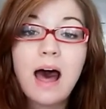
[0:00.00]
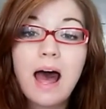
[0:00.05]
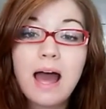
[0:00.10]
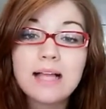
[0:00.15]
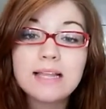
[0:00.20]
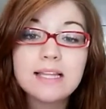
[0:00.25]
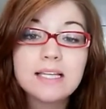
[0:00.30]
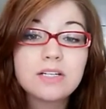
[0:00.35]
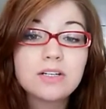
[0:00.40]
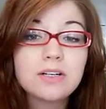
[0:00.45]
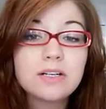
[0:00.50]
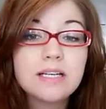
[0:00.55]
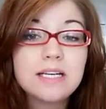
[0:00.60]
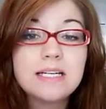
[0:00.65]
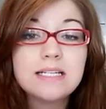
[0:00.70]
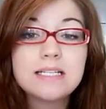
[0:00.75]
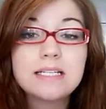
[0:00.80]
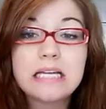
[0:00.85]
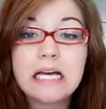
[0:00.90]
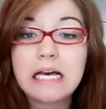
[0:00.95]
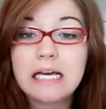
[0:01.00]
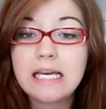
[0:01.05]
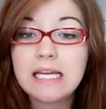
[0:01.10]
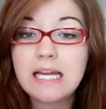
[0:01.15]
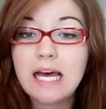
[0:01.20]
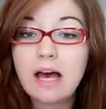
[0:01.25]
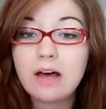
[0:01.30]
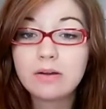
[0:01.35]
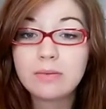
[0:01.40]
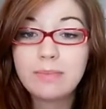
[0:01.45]
I literally did not get
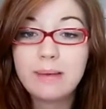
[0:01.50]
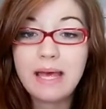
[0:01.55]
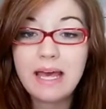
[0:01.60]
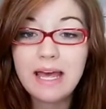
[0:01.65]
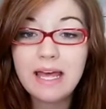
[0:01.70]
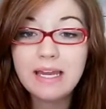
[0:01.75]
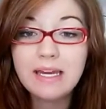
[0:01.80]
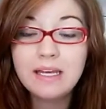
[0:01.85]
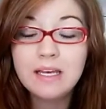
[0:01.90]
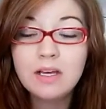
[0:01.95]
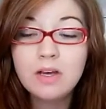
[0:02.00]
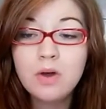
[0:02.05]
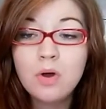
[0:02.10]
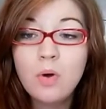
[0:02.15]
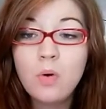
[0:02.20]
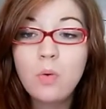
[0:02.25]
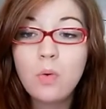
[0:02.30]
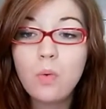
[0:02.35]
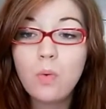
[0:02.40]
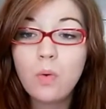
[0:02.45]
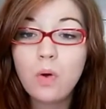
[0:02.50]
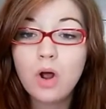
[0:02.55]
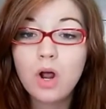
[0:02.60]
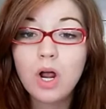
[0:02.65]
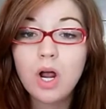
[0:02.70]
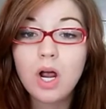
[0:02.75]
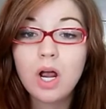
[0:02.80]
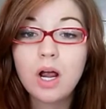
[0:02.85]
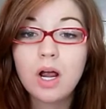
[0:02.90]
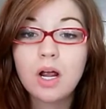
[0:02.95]
out of bed
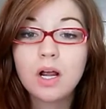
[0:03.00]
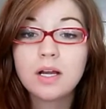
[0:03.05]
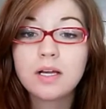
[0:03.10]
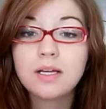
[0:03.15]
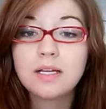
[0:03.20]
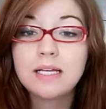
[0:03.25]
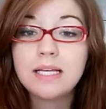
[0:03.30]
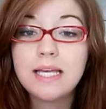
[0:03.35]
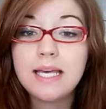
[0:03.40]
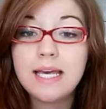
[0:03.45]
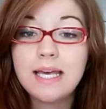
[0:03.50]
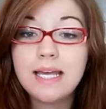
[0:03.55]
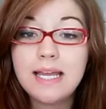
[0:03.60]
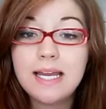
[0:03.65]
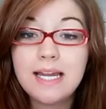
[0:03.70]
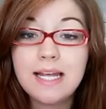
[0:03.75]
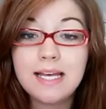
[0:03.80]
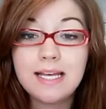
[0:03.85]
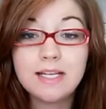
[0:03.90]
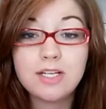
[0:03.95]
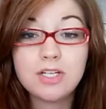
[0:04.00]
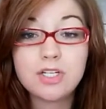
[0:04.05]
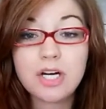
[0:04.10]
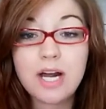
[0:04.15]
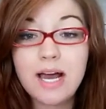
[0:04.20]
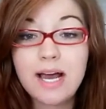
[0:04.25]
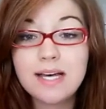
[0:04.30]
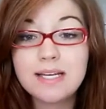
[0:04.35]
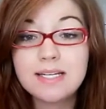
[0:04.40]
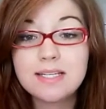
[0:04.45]
or get
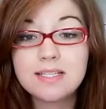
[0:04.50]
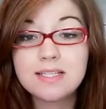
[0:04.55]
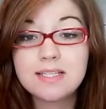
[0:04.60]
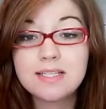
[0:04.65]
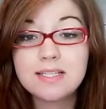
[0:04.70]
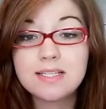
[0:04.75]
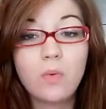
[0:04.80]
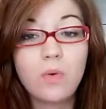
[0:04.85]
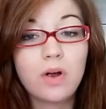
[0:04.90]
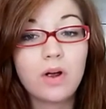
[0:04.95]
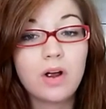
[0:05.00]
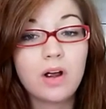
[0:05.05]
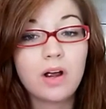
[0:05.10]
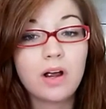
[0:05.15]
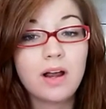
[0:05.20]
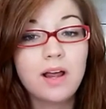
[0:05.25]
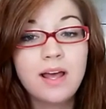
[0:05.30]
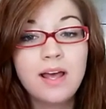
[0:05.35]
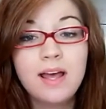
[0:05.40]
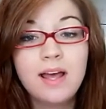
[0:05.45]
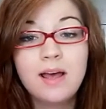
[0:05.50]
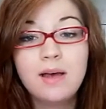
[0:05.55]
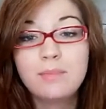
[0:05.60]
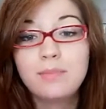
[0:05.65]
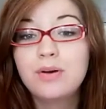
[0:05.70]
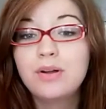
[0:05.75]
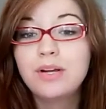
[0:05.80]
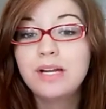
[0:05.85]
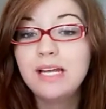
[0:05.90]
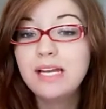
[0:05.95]
dressed or
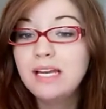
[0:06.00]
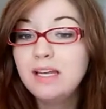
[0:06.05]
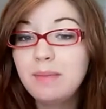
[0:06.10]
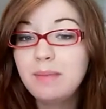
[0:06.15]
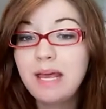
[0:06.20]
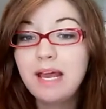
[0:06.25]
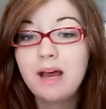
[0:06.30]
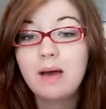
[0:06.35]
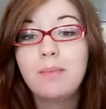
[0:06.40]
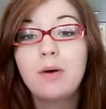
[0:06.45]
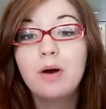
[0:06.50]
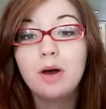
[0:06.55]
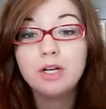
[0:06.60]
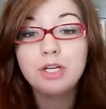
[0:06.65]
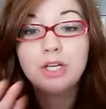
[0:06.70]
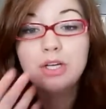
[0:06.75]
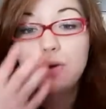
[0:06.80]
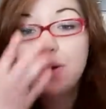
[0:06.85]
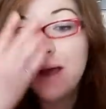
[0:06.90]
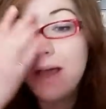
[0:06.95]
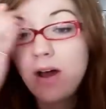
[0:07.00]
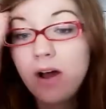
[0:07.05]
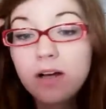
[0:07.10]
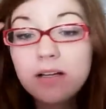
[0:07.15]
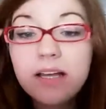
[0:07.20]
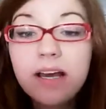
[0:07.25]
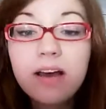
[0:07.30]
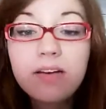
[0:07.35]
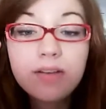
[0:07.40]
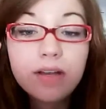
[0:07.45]
put any makeup on. You know, I
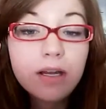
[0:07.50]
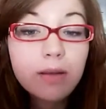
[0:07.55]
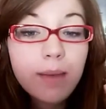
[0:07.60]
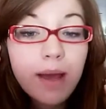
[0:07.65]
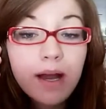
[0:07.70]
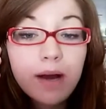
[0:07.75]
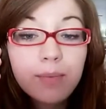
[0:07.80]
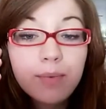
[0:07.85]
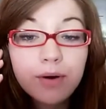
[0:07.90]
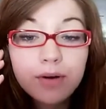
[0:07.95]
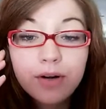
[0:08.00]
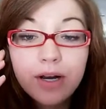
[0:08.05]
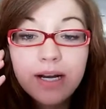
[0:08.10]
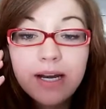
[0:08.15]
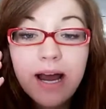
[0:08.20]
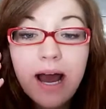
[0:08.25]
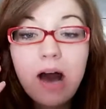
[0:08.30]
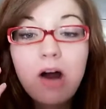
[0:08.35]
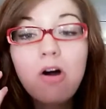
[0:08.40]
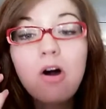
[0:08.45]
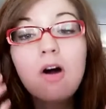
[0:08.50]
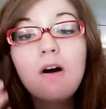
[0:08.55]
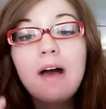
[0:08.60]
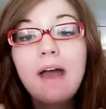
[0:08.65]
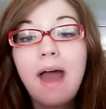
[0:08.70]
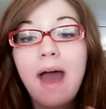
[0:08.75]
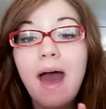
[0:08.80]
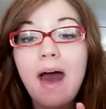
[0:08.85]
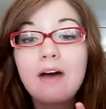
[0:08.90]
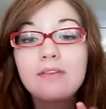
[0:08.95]
hardly have any makeup on right now. All I
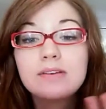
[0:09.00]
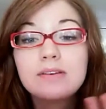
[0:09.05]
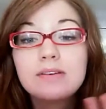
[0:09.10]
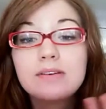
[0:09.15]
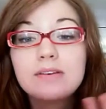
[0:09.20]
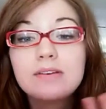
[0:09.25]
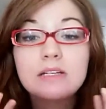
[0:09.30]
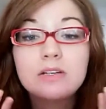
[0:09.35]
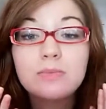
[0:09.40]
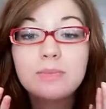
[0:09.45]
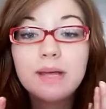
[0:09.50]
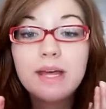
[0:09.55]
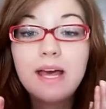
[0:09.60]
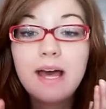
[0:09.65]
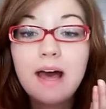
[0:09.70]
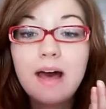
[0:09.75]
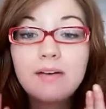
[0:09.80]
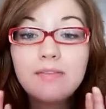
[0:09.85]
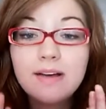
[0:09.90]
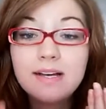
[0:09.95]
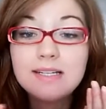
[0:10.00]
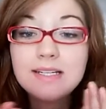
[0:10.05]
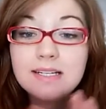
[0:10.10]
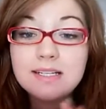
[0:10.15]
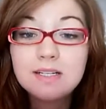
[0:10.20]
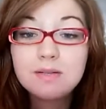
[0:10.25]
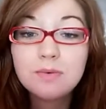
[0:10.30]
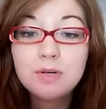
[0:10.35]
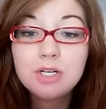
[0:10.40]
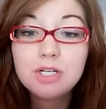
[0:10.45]
have is a little bit of a
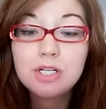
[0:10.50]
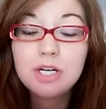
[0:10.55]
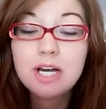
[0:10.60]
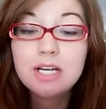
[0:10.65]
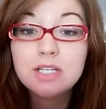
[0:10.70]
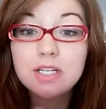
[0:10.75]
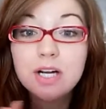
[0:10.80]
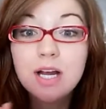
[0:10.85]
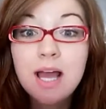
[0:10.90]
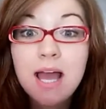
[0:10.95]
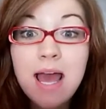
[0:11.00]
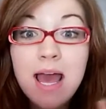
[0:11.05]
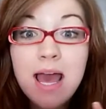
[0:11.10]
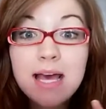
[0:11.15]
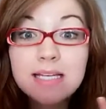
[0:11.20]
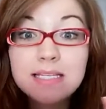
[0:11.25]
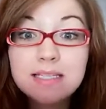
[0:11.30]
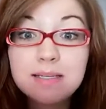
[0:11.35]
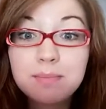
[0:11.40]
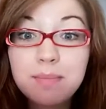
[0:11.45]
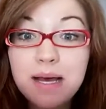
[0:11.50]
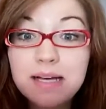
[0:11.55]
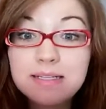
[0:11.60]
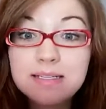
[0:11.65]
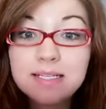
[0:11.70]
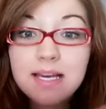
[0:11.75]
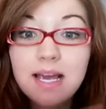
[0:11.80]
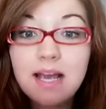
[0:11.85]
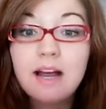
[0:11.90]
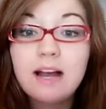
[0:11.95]
tinted moisturizer, some
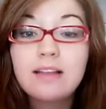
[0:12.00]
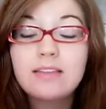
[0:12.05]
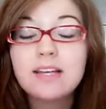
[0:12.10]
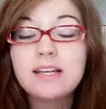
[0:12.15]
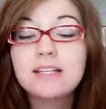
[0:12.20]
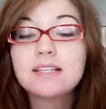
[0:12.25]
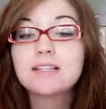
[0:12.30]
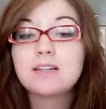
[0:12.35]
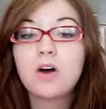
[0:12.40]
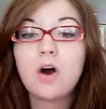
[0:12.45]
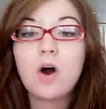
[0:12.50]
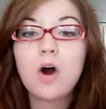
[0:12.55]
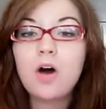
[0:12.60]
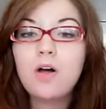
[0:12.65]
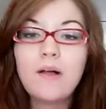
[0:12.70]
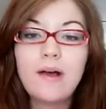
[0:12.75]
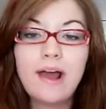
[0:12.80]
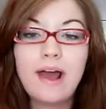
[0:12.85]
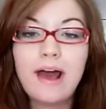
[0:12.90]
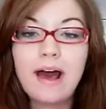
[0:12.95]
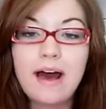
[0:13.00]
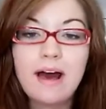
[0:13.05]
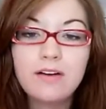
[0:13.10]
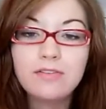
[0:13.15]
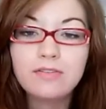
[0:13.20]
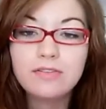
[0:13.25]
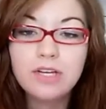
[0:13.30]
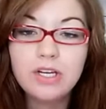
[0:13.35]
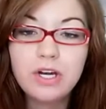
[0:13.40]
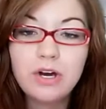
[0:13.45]
mascara. That's all I
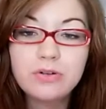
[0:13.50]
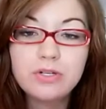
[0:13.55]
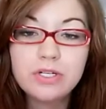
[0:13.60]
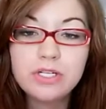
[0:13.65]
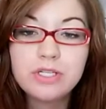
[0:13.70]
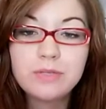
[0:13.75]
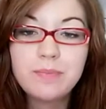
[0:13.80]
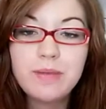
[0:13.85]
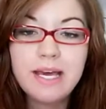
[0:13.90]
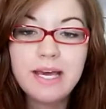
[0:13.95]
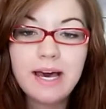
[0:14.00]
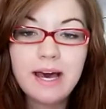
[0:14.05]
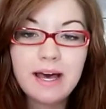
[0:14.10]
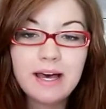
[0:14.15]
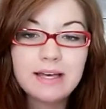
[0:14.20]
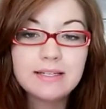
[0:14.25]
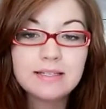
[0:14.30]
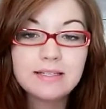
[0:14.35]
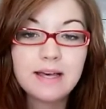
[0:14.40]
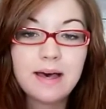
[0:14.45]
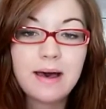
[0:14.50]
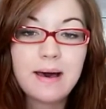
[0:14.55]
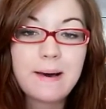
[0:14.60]
have, you know, just because